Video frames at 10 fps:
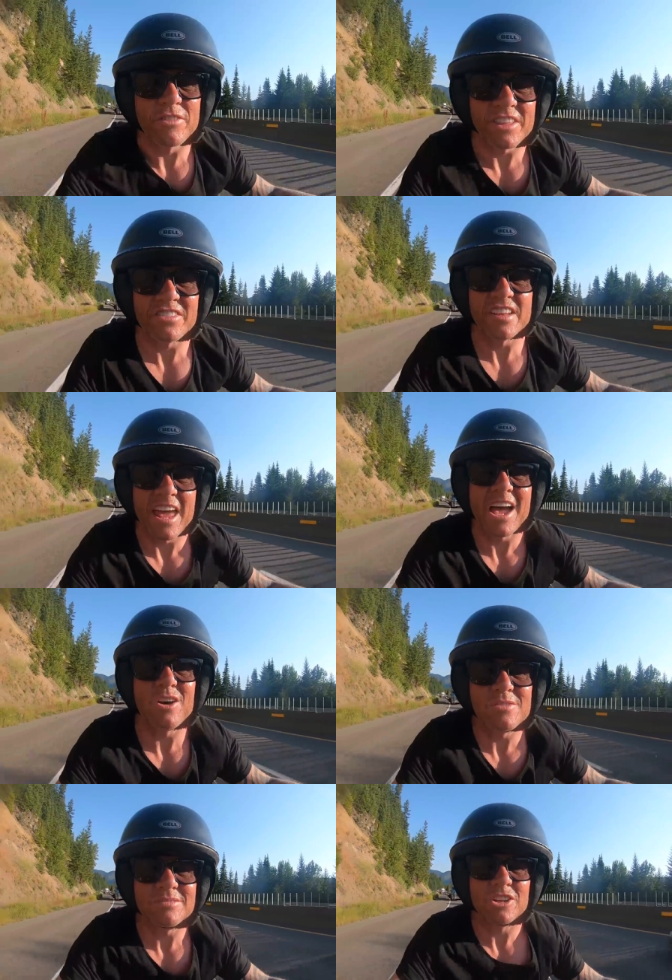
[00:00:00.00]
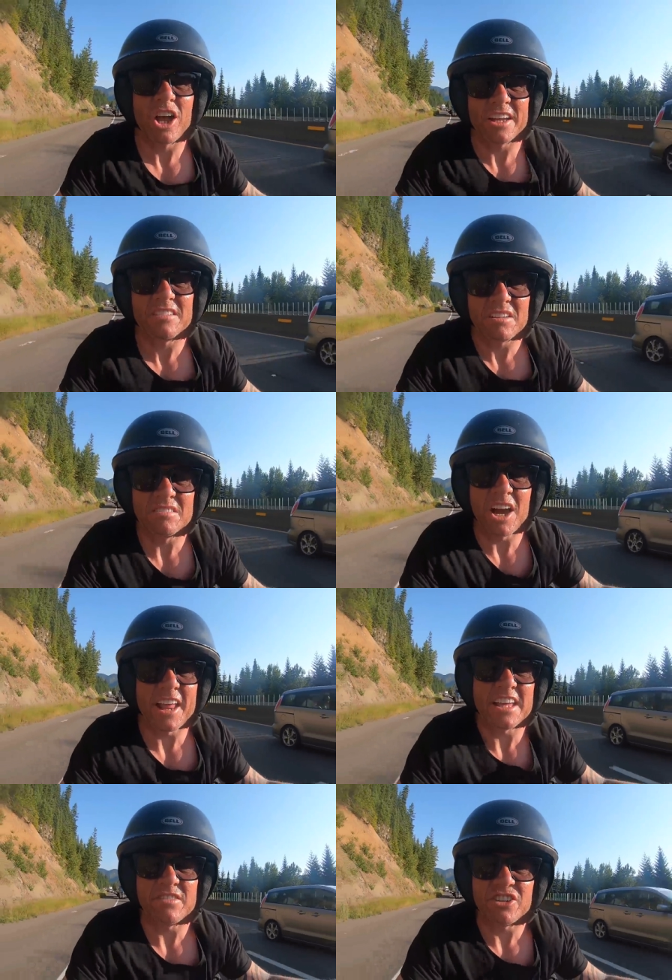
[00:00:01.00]
over this now. Like,
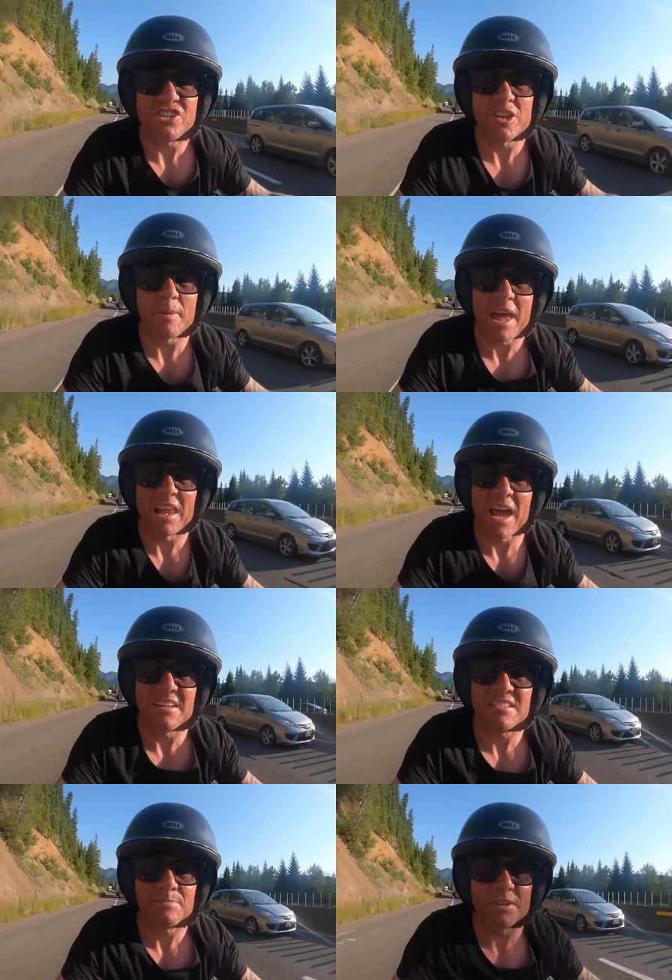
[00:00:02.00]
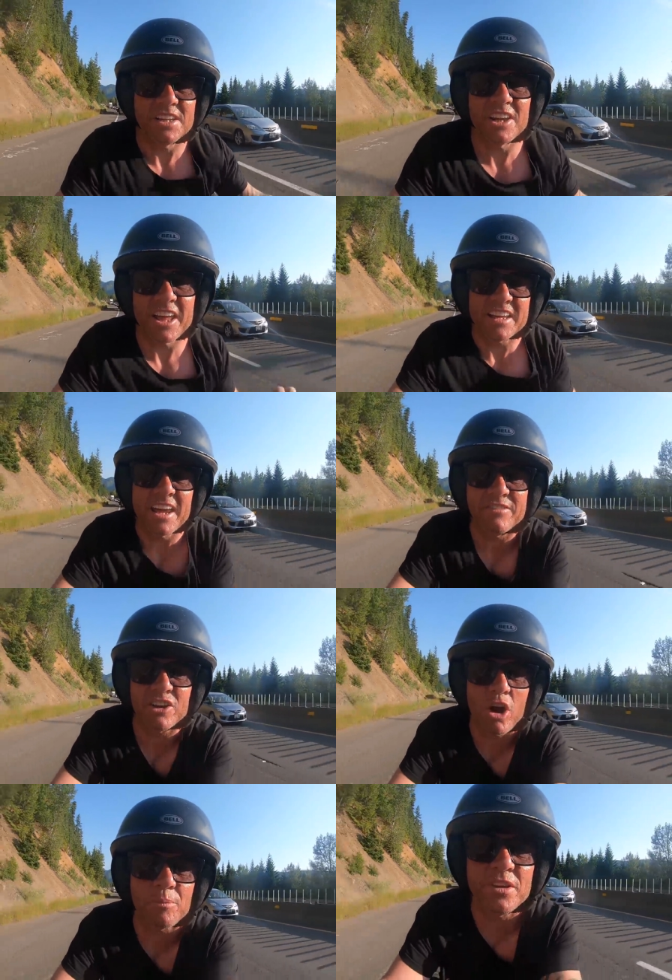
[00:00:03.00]
I don't give a shit about lane splitting. I don't care if
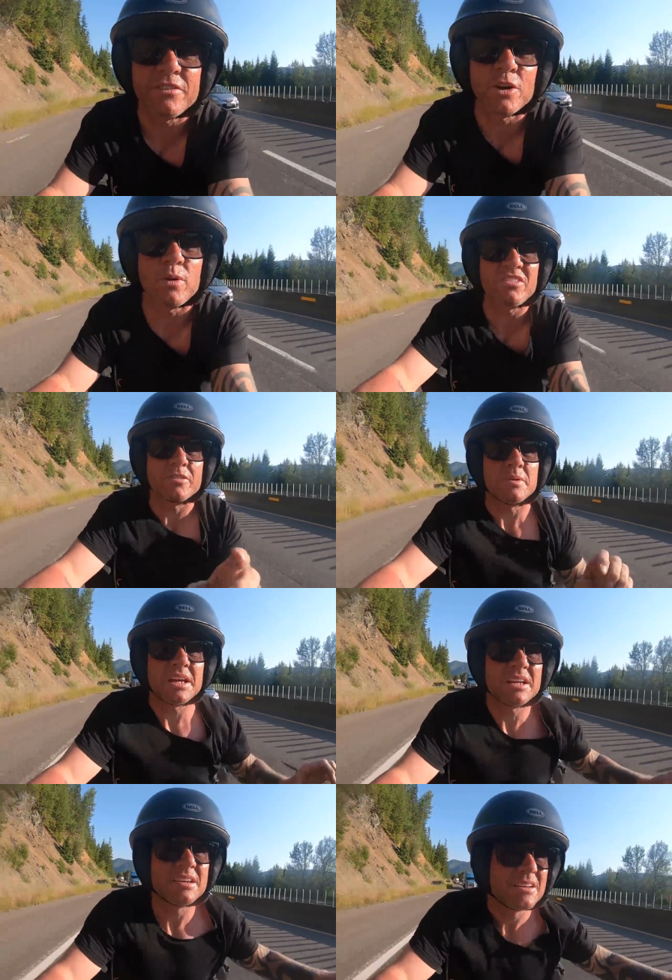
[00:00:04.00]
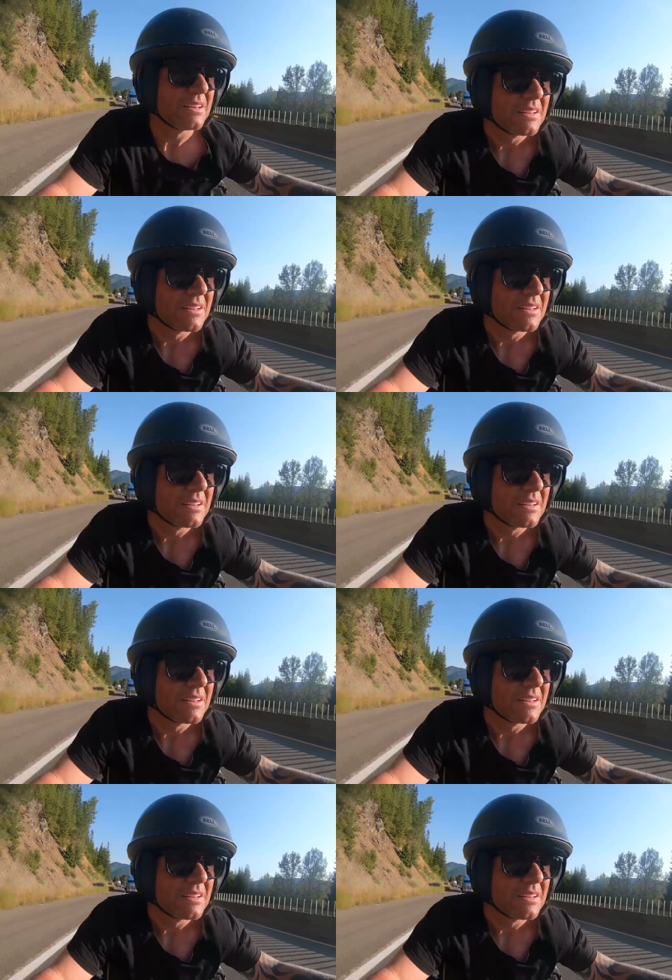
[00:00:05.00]
the cops even arrest me